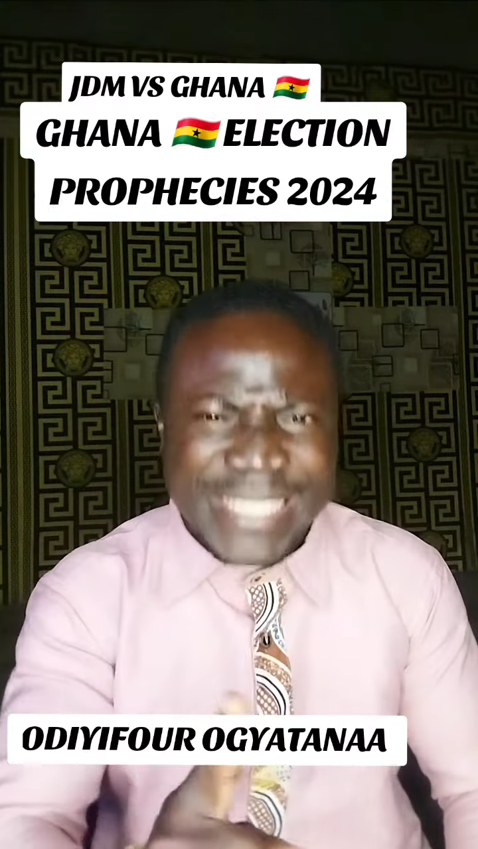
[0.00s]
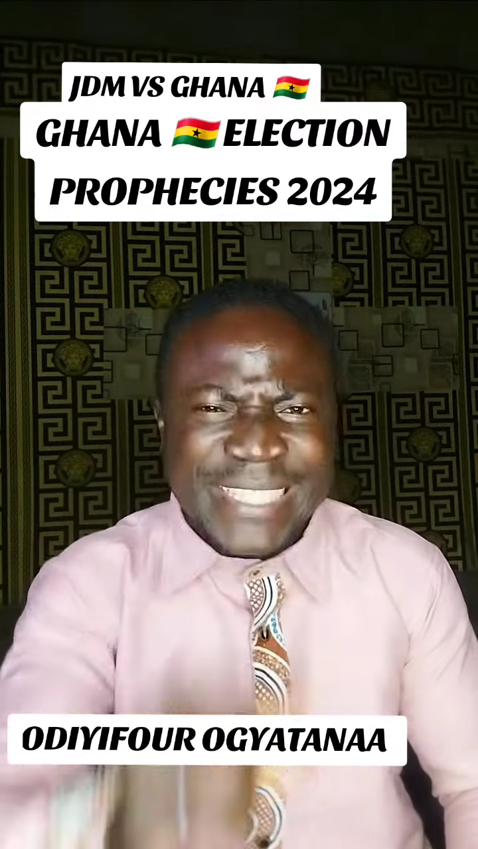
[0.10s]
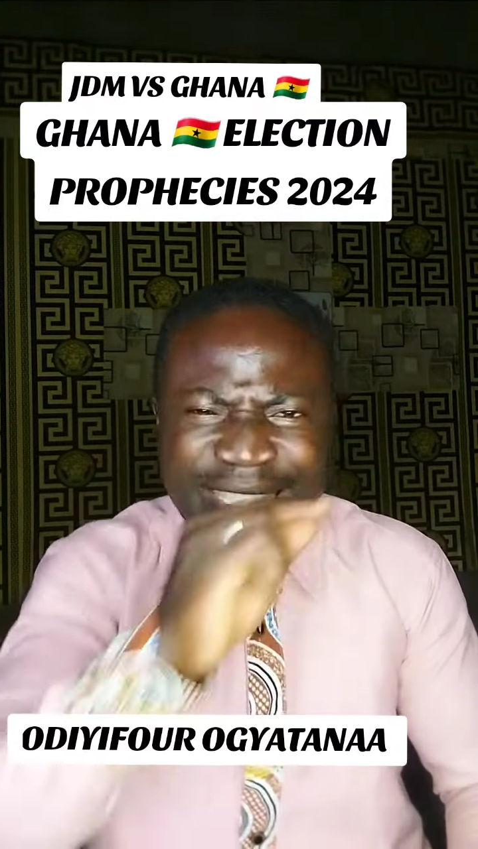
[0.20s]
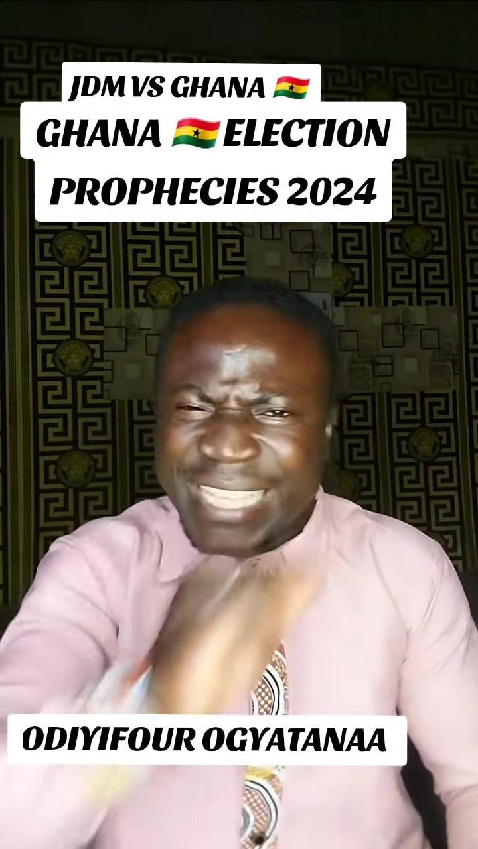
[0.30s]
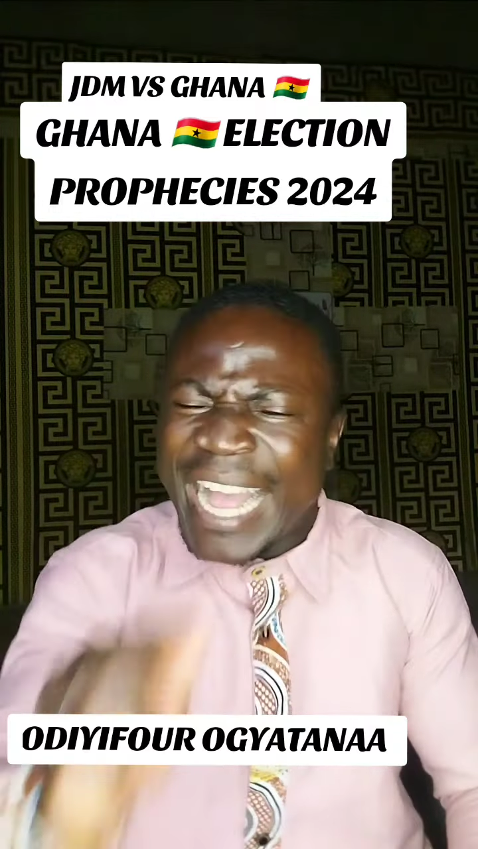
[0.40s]

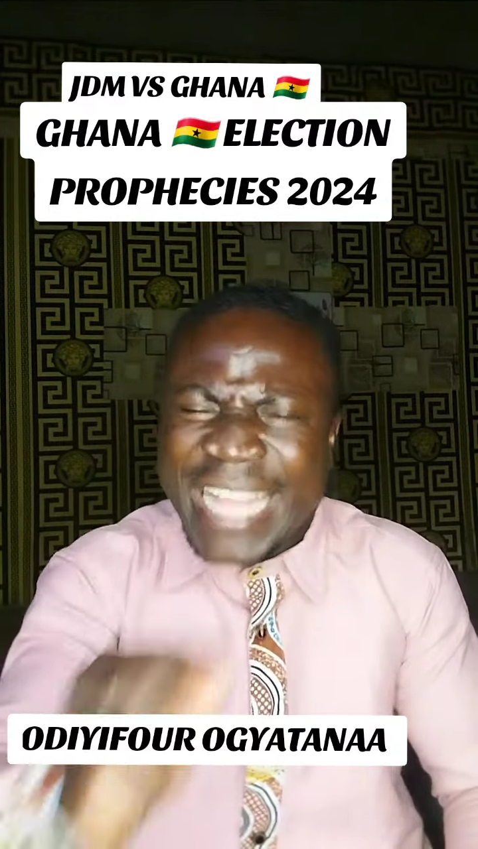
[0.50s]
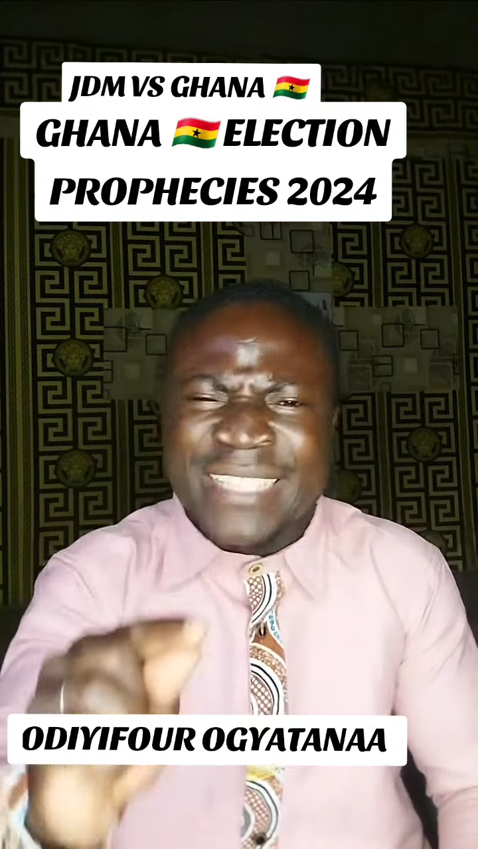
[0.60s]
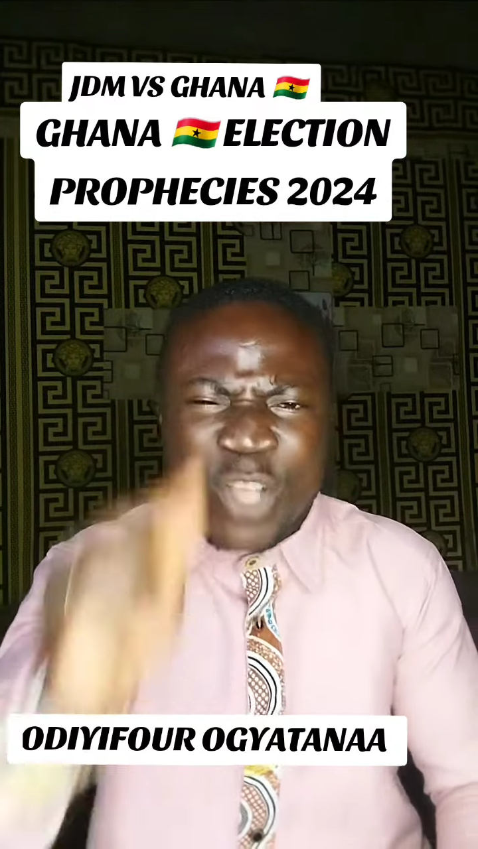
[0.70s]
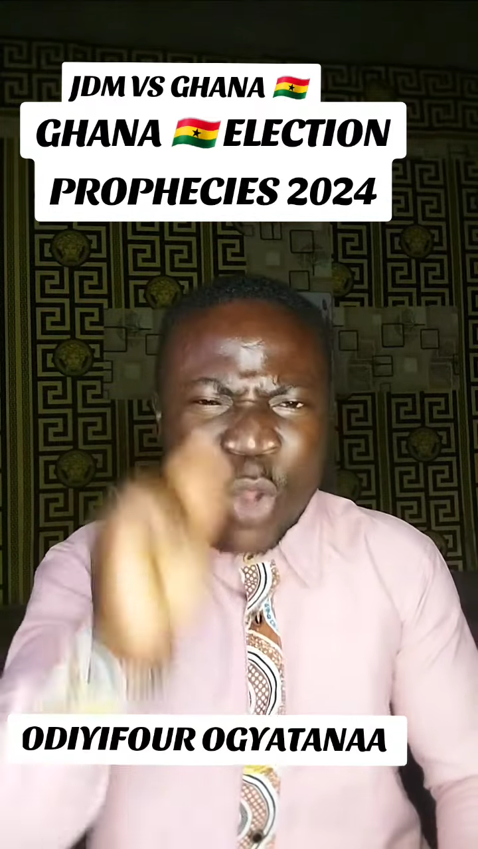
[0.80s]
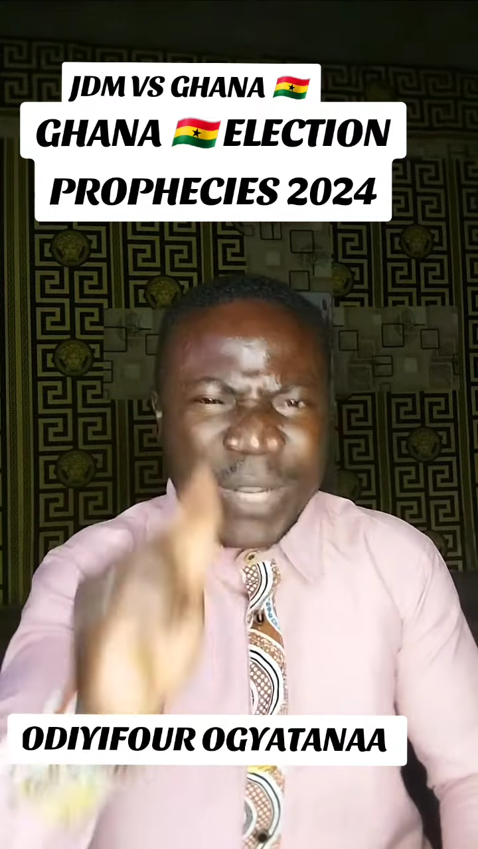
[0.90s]

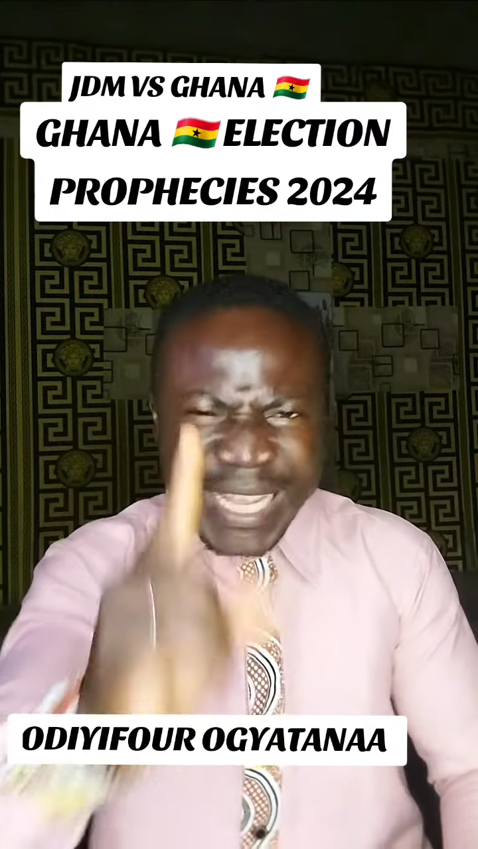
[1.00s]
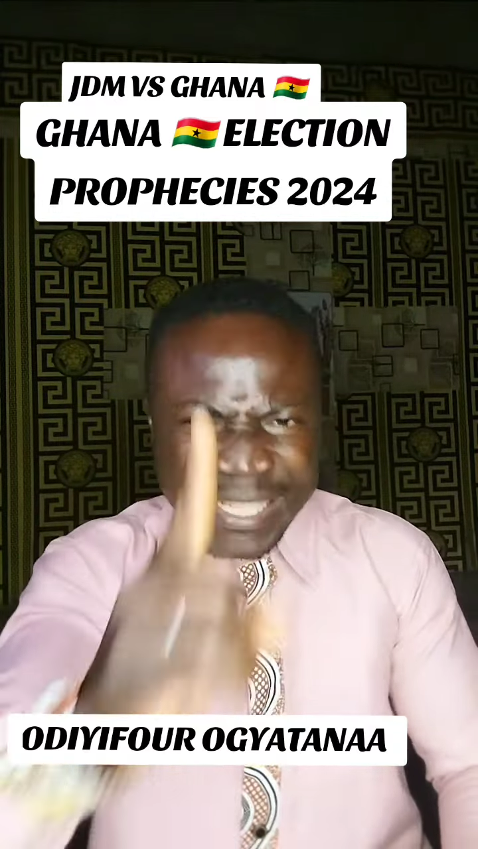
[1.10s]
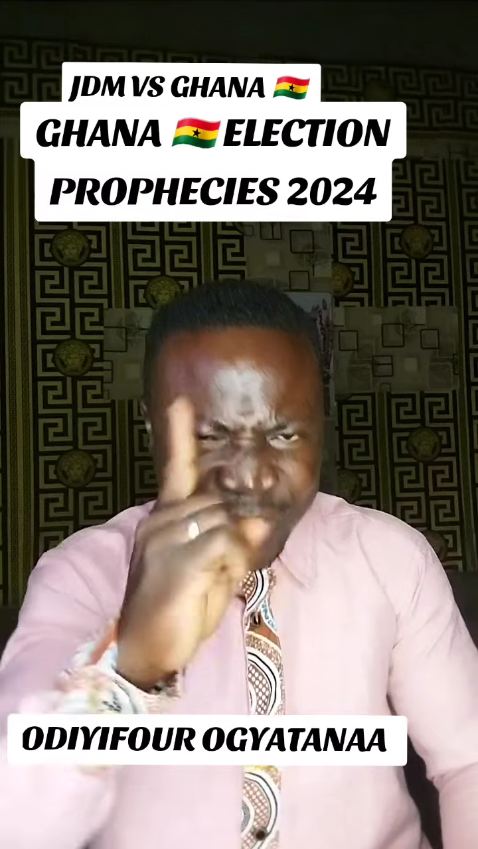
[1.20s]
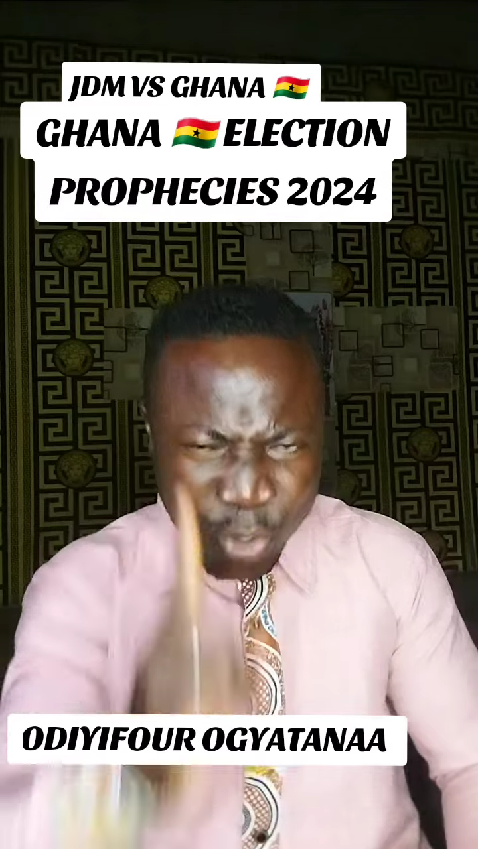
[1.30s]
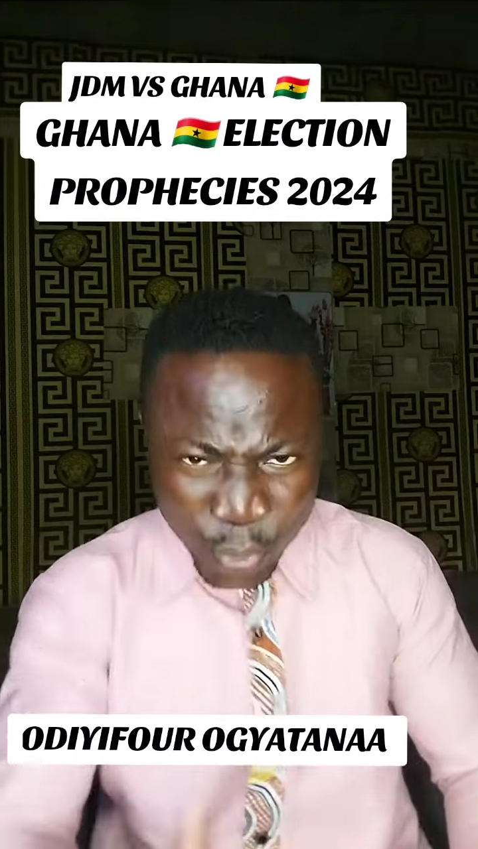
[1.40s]
stands on
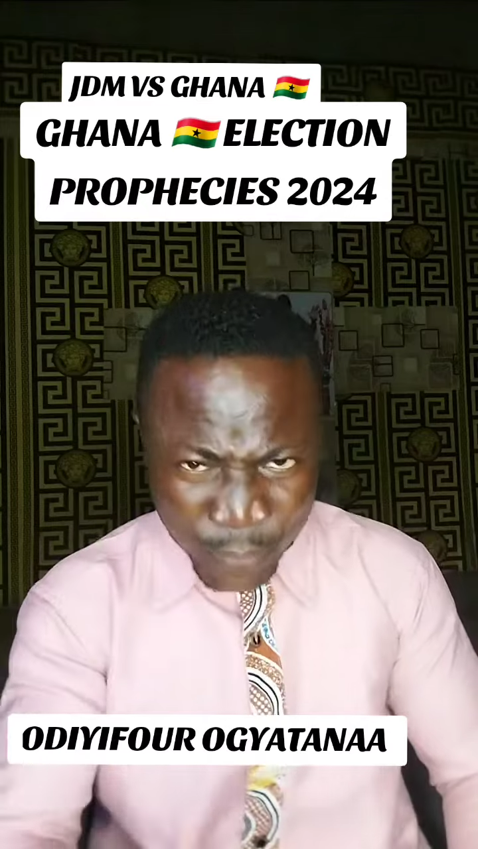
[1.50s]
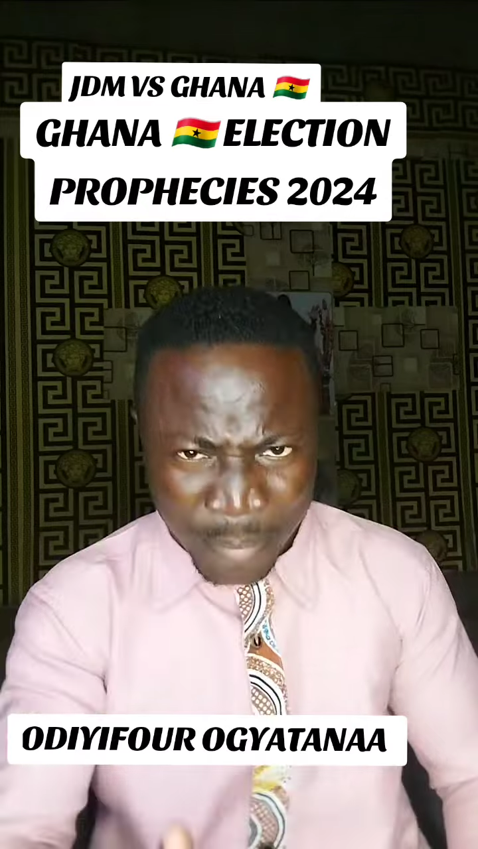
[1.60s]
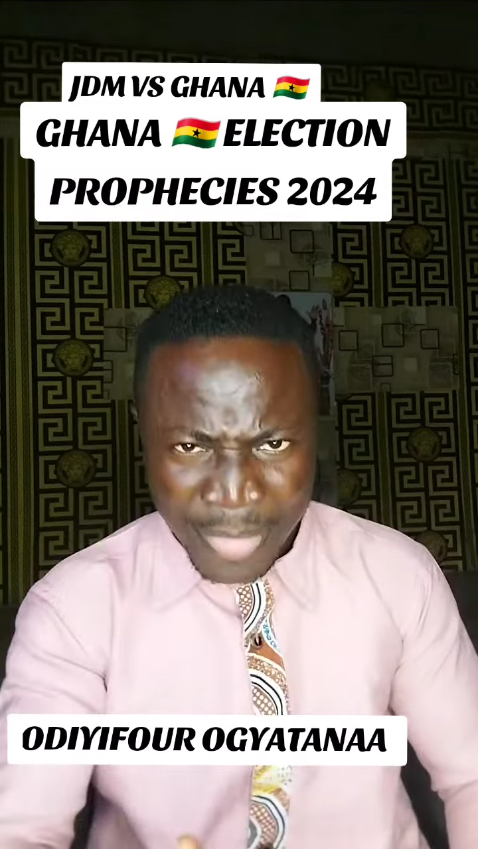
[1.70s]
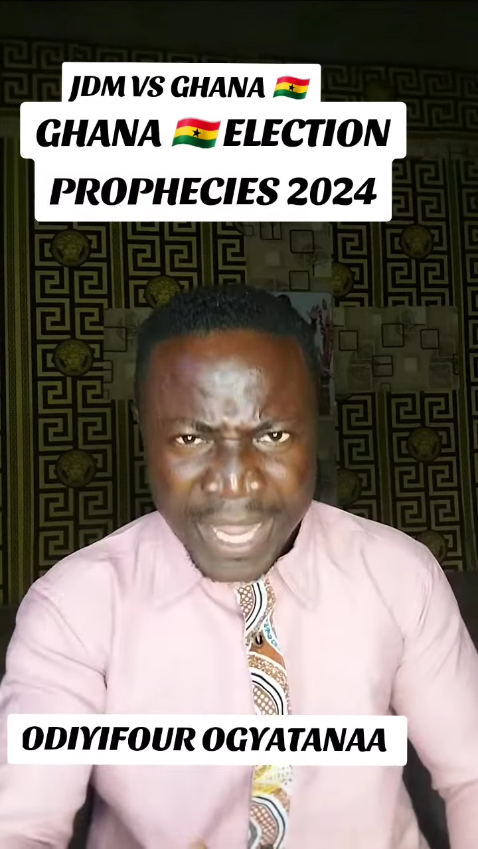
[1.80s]
its own.